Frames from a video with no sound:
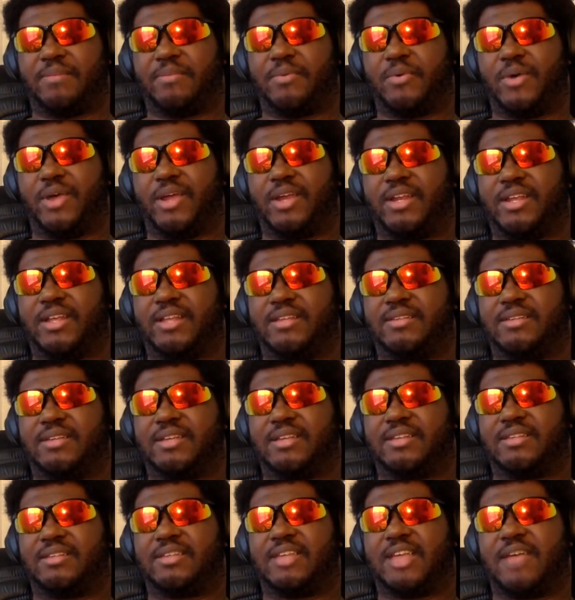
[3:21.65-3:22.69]
point is,
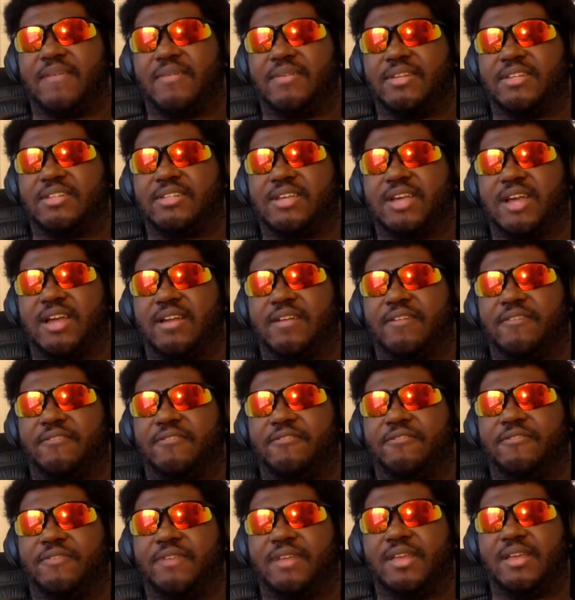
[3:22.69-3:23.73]
because having this kind of